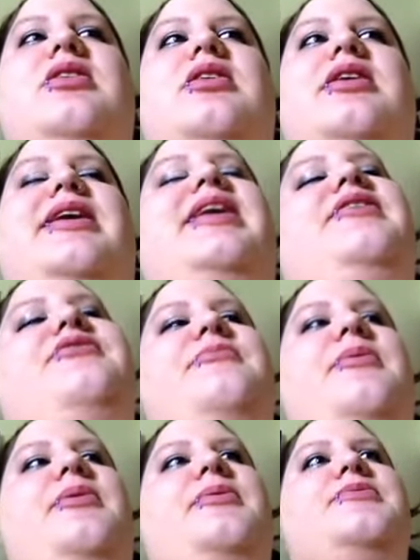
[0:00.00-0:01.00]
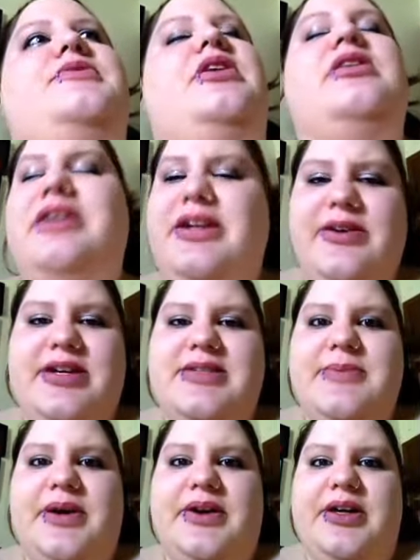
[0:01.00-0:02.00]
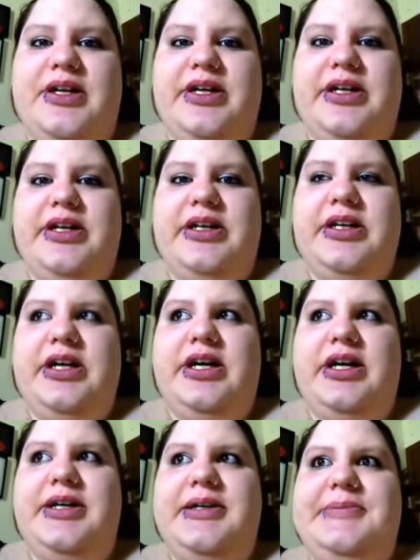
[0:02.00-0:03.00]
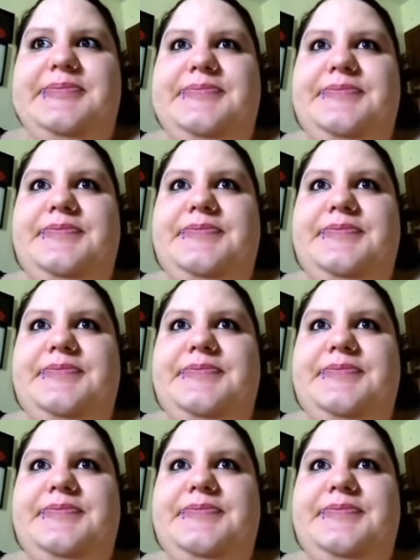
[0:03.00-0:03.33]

can't even remember what I was talking to you guys about earlier. Um,